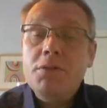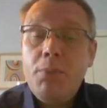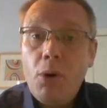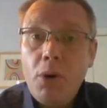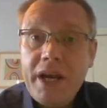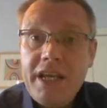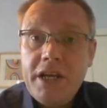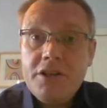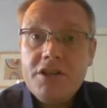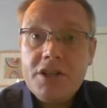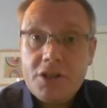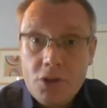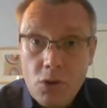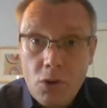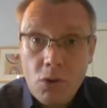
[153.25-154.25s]
poignant
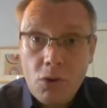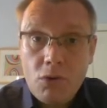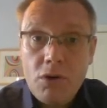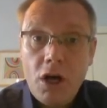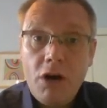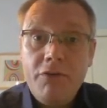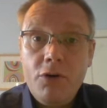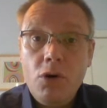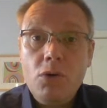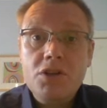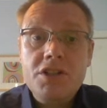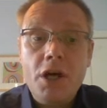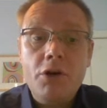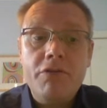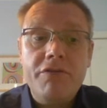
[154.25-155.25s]
as all of all
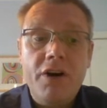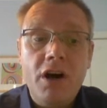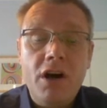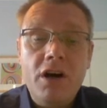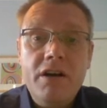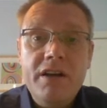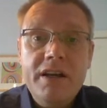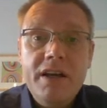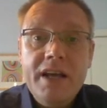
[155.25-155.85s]
so far,